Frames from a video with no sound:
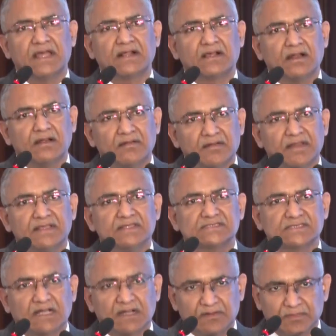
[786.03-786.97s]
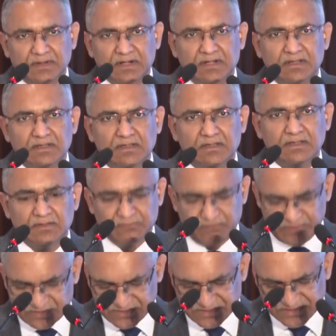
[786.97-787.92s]
country is covered
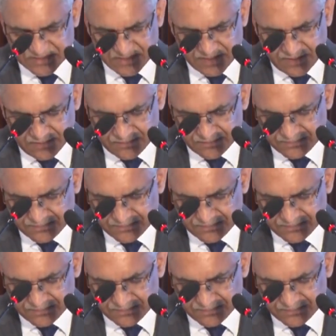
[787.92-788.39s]
with CGD.